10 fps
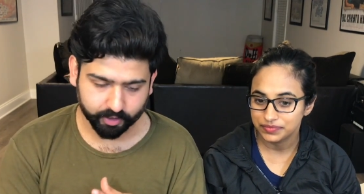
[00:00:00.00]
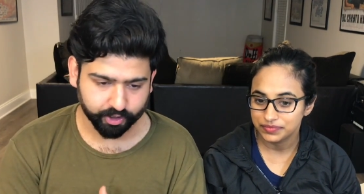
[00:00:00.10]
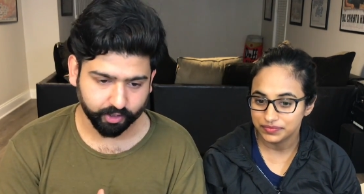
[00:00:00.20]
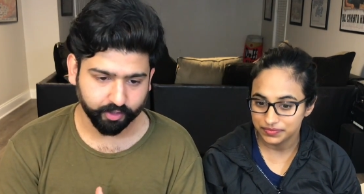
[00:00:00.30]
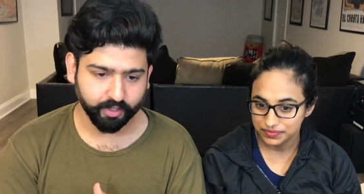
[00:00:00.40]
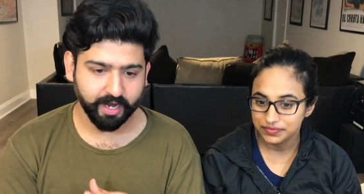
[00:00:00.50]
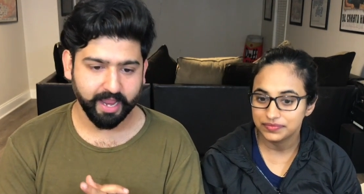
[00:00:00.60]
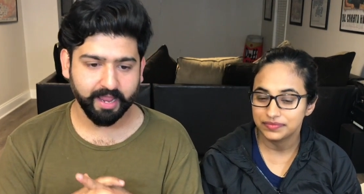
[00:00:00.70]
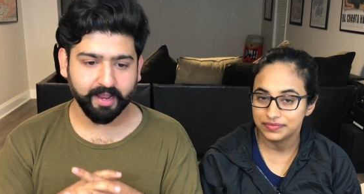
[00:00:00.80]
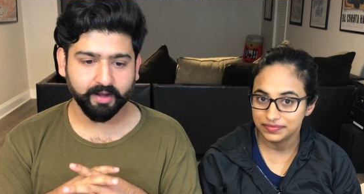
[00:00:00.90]
Speaker 1: each other,
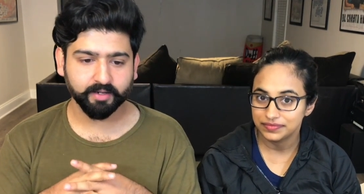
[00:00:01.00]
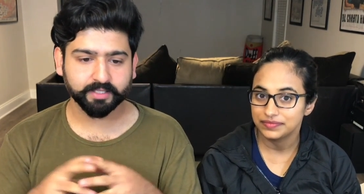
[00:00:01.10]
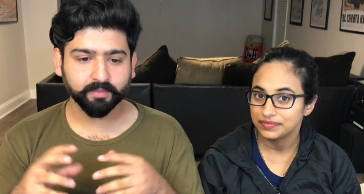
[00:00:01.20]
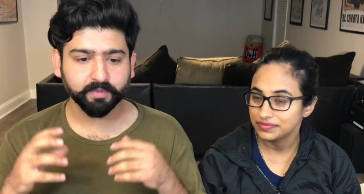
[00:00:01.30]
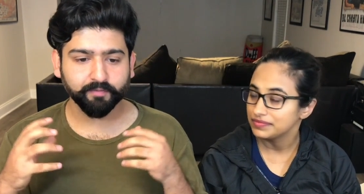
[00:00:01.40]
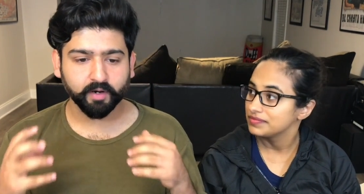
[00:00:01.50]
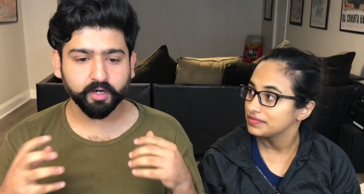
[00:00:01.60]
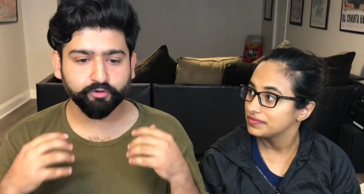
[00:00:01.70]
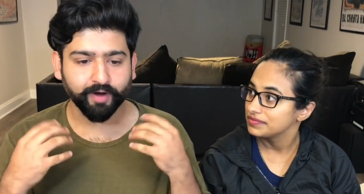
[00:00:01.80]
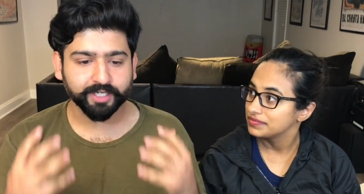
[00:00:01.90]
and something very
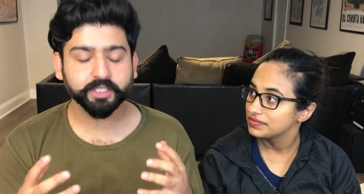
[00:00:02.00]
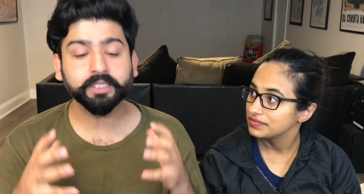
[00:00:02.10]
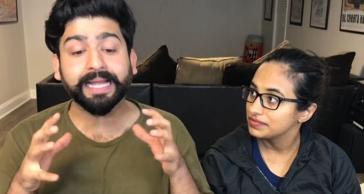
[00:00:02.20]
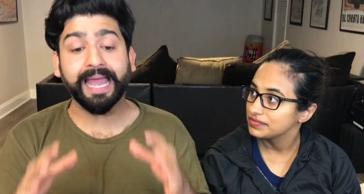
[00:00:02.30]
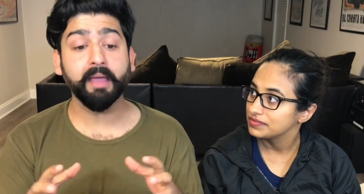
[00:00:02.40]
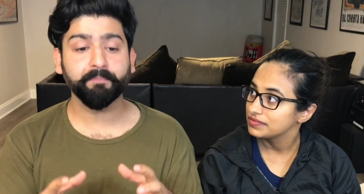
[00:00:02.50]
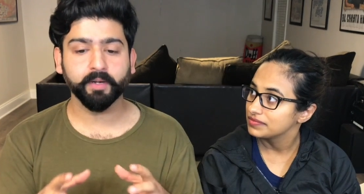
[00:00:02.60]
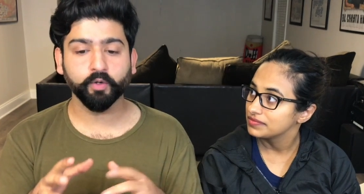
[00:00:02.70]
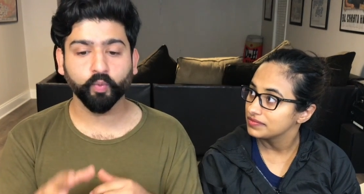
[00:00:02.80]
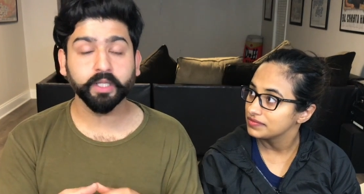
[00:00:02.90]
tragical
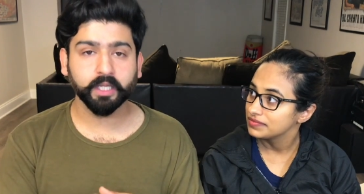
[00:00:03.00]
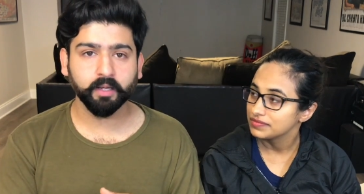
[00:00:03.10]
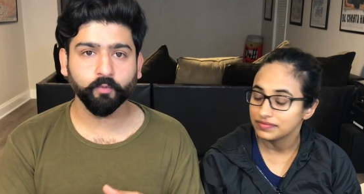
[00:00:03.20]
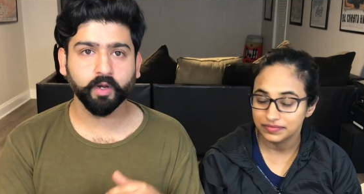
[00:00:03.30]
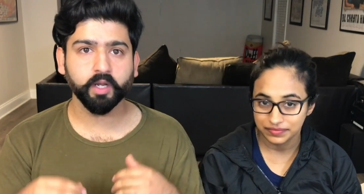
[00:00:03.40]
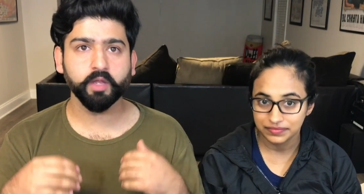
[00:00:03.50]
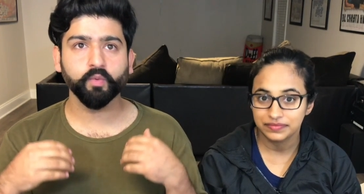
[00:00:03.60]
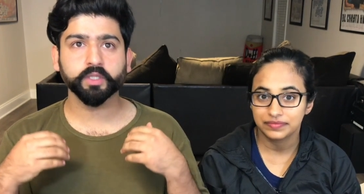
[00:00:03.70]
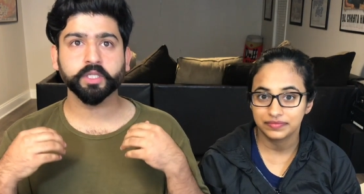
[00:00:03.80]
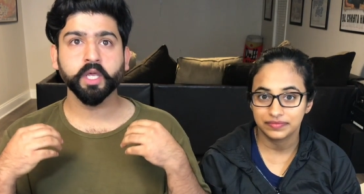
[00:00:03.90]
happened with him where he
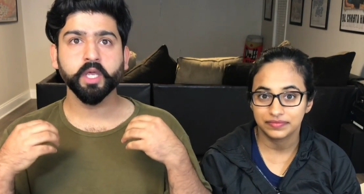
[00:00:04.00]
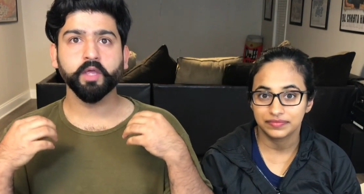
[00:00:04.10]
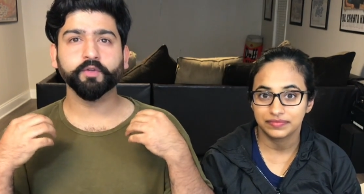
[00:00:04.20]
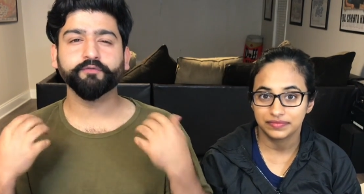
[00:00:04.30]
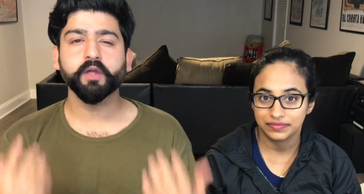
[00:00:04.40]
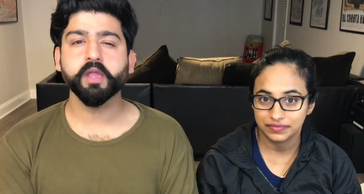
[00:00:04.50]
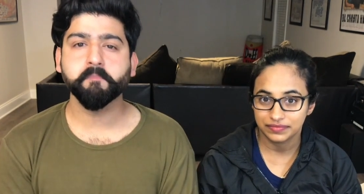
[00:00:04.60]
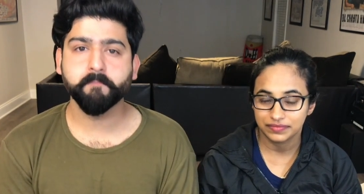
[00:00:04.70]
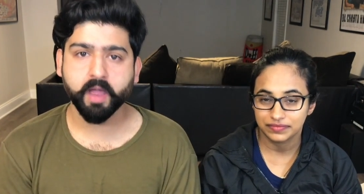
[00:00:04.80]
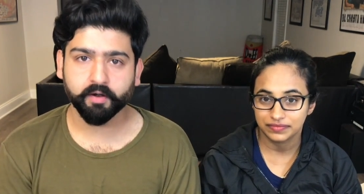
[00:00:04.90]
was he was very
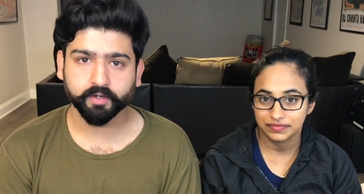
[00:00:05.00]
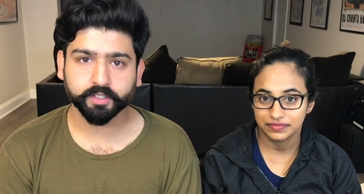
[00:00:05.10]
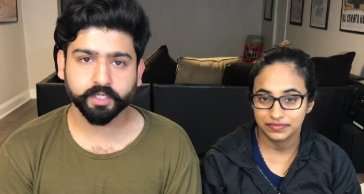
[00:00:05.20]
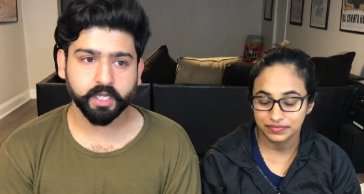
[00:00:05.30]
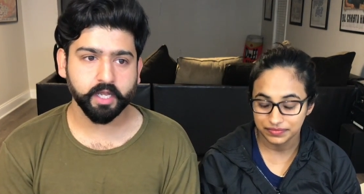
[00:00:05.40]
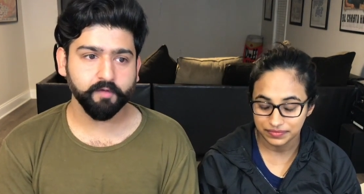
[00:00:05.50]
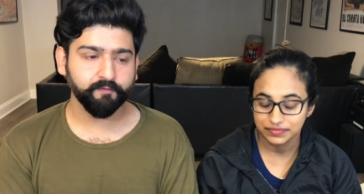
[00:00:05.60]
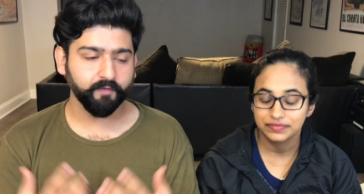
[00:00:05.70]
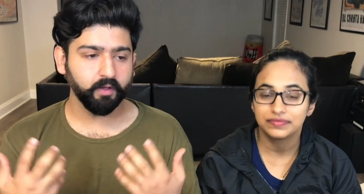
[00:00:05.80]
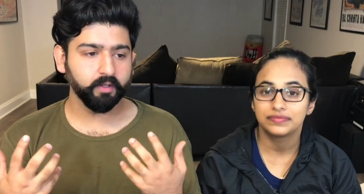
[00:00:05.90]
embarrassed. He
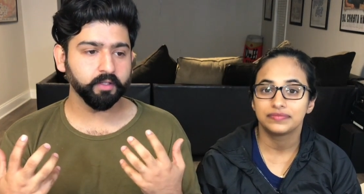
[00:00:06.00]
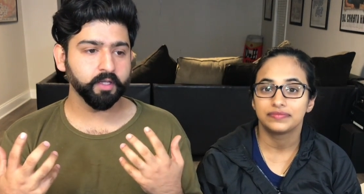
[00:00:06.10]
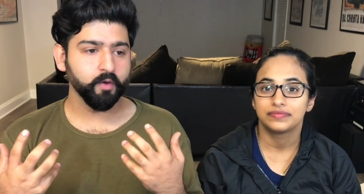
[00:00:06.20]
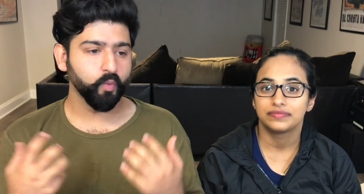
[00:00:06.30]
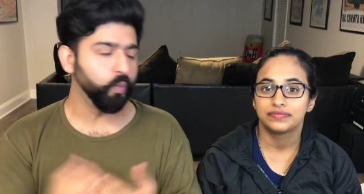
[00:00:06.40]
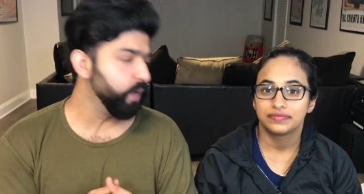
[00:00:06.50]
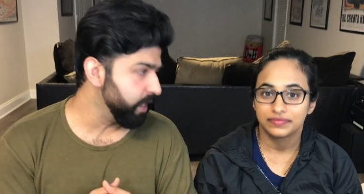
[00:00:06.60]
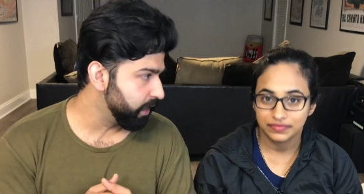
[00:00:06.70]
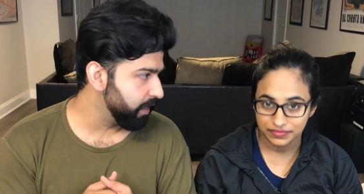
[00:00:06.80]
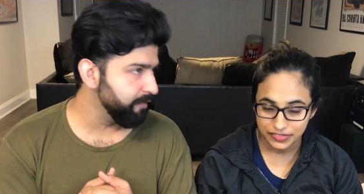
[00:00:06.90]
felt
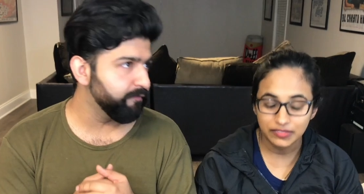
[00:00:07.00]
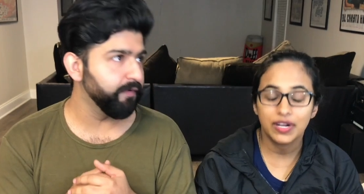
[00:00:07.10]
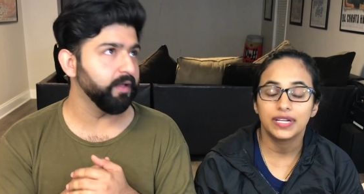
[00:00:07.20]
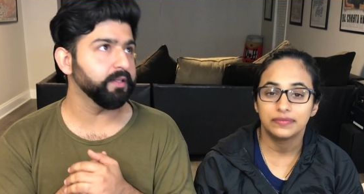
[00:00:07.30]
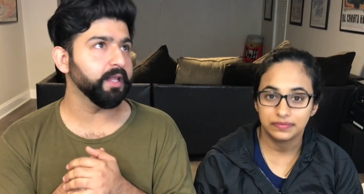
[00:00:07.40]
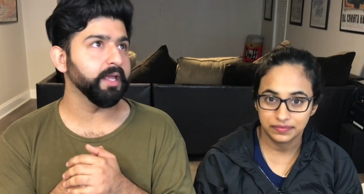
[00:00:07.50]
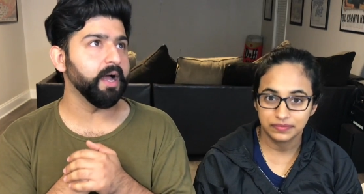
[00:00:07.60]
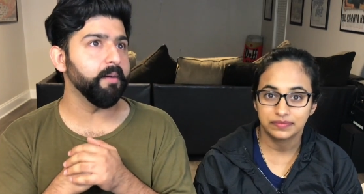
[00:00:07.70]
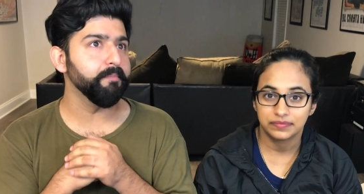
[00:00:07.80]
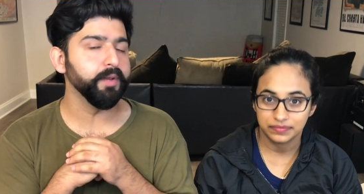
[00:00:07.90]
weak. He right. felt like
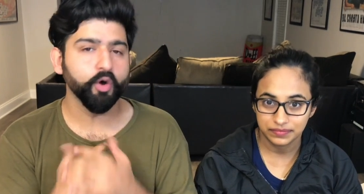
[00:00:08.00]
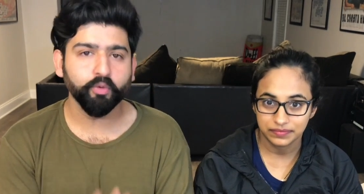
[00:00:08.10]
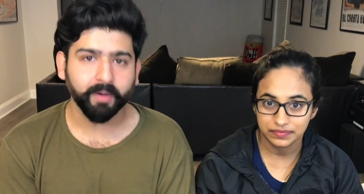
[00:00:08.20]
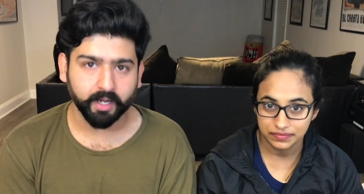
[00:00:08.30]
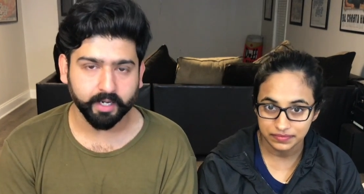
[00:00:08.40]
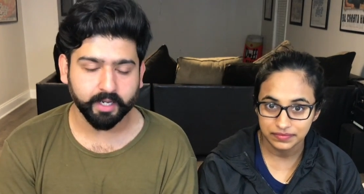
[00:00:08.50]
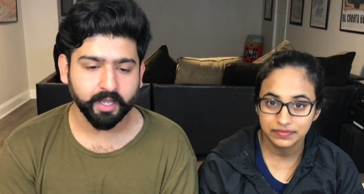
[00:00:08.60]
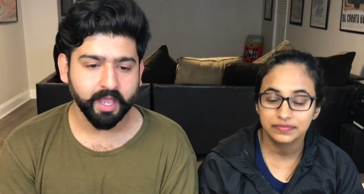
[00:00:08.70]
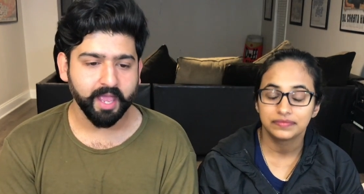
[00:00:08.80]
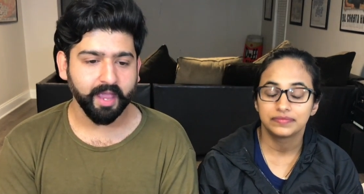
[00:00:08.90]
I'm
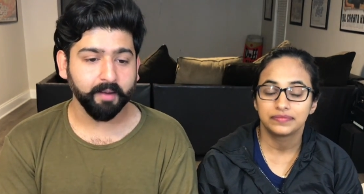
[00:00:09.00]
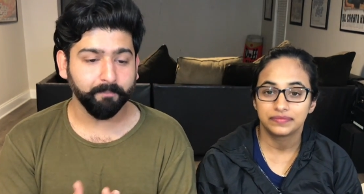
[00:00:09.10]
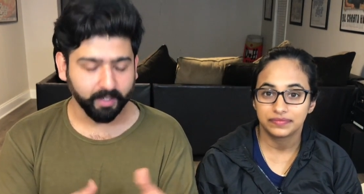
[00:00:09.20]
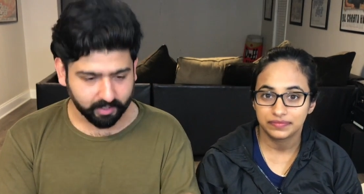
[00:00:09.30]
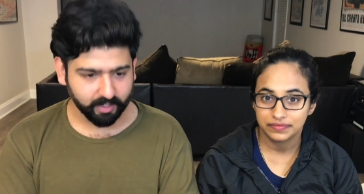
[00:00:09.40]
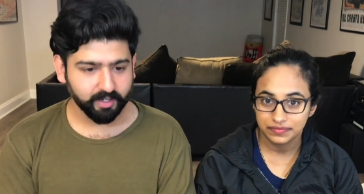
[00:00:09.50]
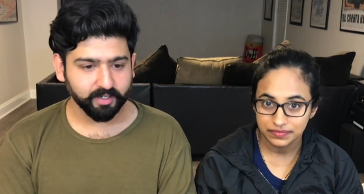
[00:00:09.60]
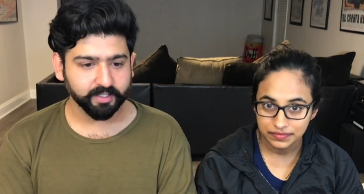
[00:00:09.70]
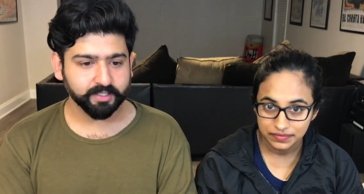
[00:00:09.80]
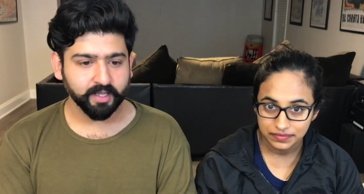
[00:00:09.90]
nobody, and
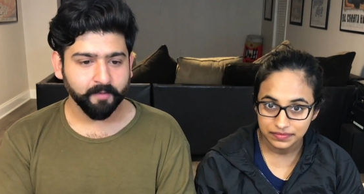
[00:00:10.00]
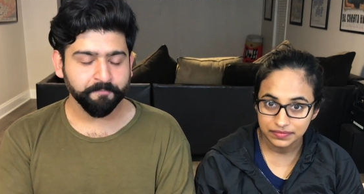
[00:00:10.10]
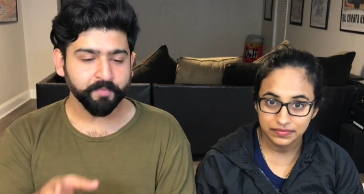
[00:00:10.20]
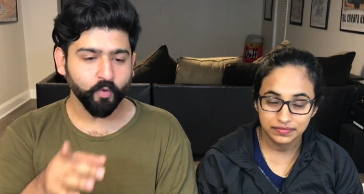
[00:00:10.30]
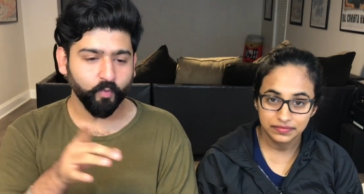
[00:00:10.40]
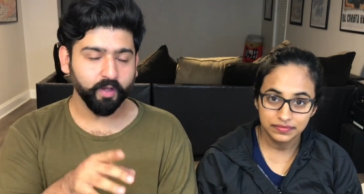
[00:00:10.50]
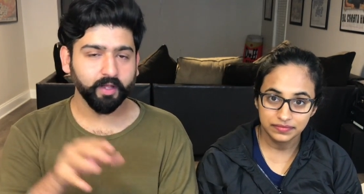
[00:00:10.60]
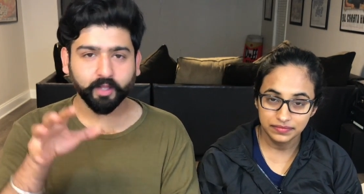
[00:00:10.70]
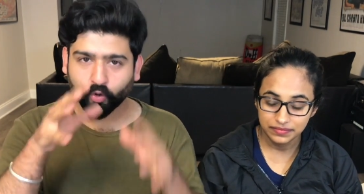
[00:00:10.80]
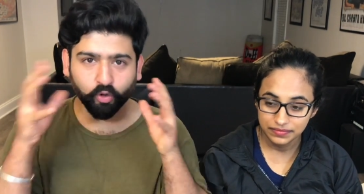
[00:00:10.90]
because
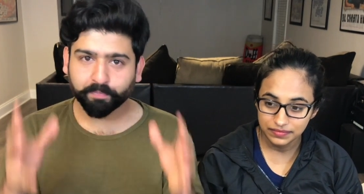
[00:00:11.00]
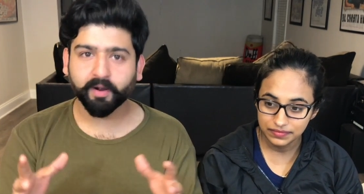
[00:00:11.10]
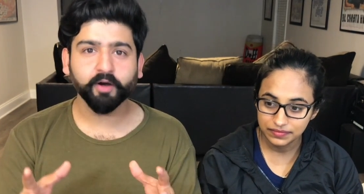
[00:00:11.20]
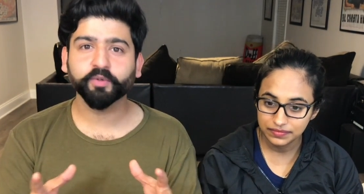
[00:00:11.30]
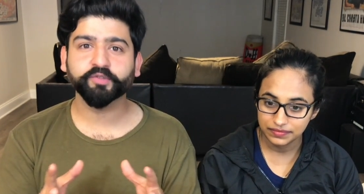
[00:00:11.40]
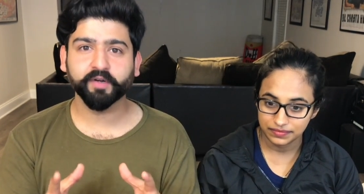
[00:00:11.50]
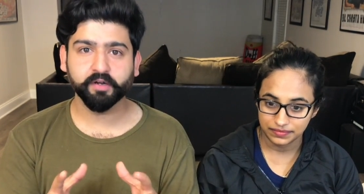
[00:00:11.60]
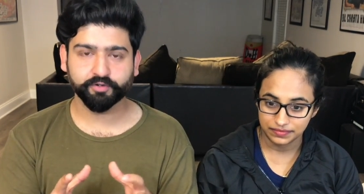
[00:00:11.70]
the whole part was very